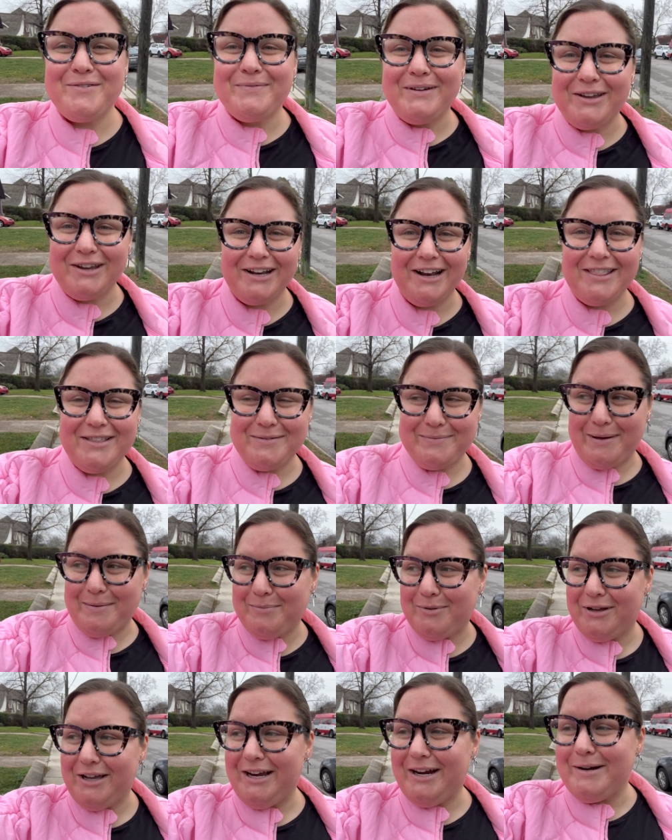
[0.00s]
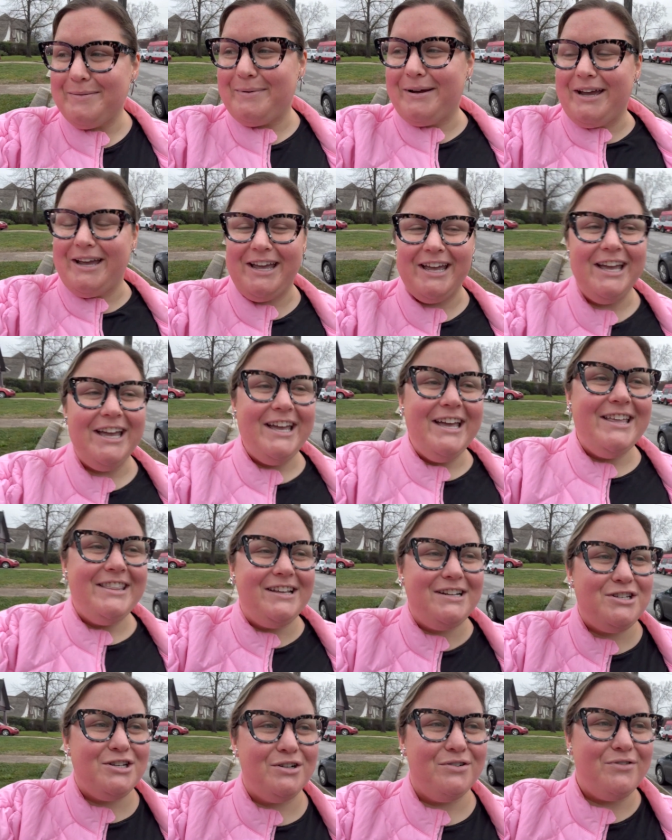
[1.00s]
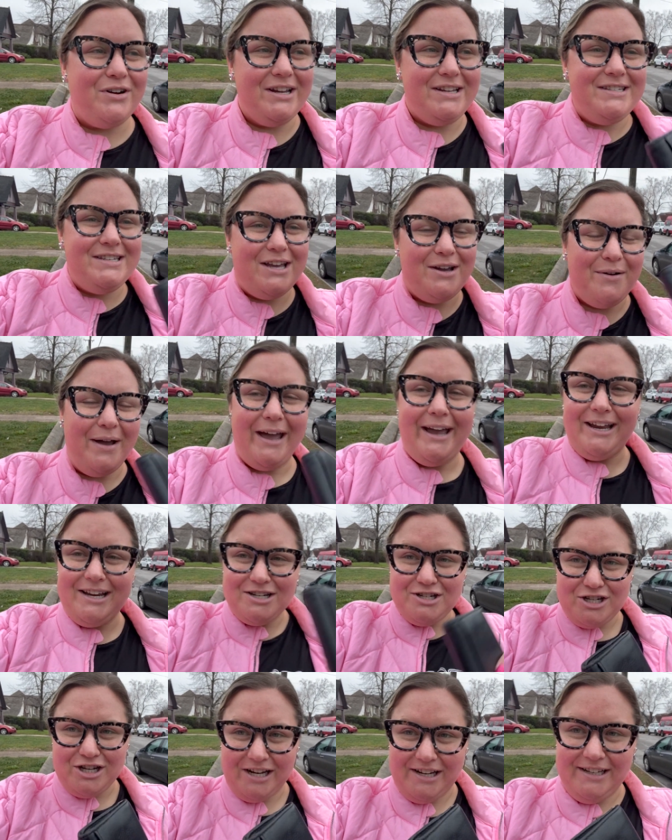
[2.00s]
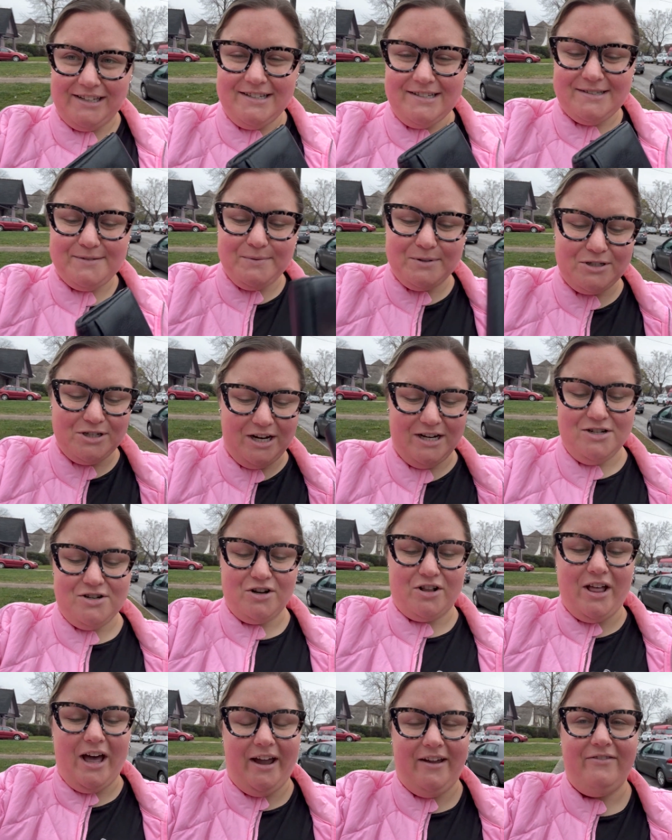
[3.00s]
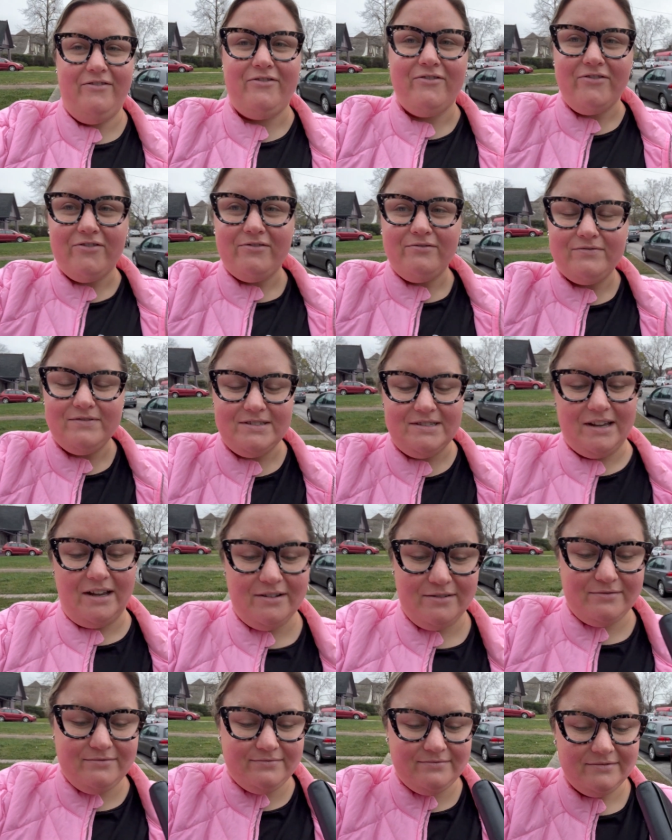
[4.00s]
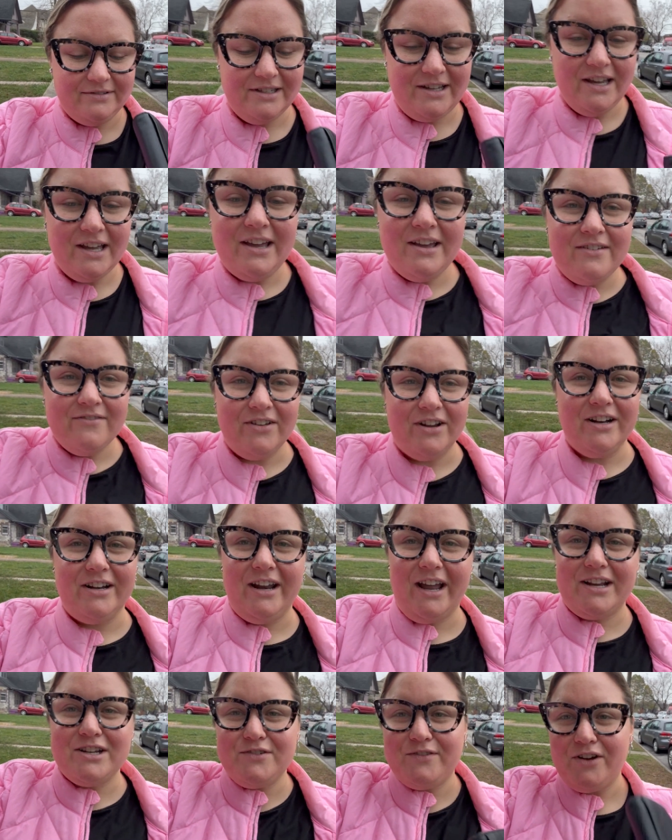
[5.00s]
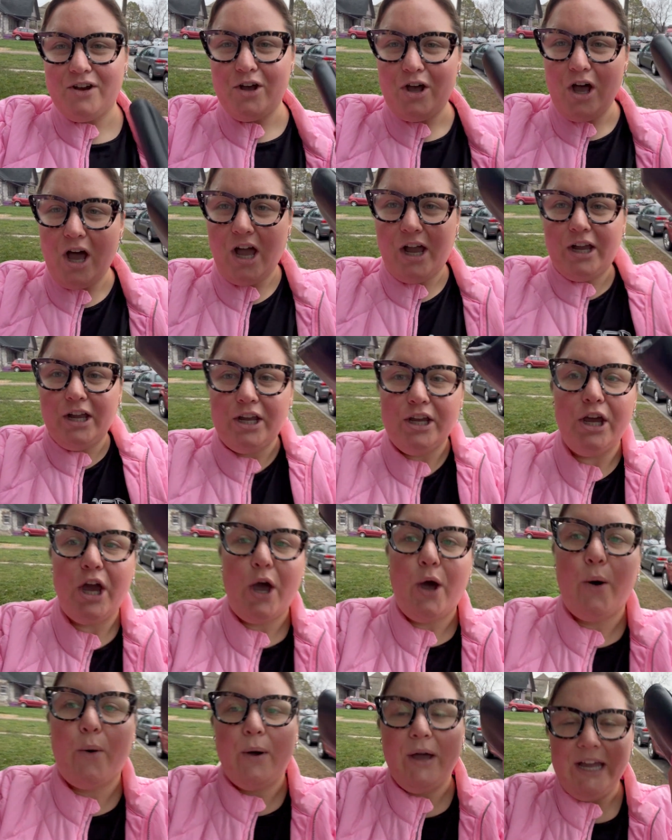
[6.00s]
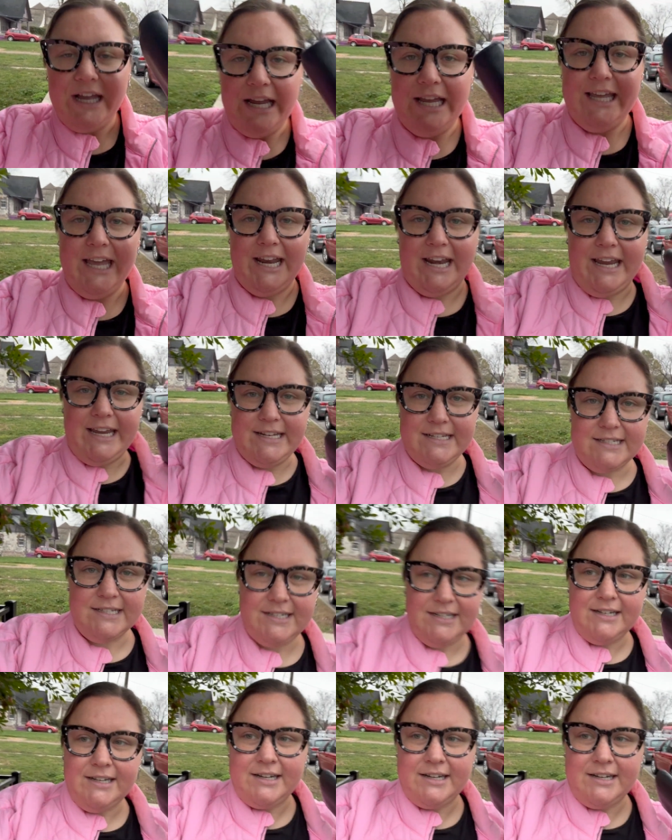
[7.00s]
million other people here, but the chorizo, egg, and cheese will change your life. So if you're in Nashville, go get it.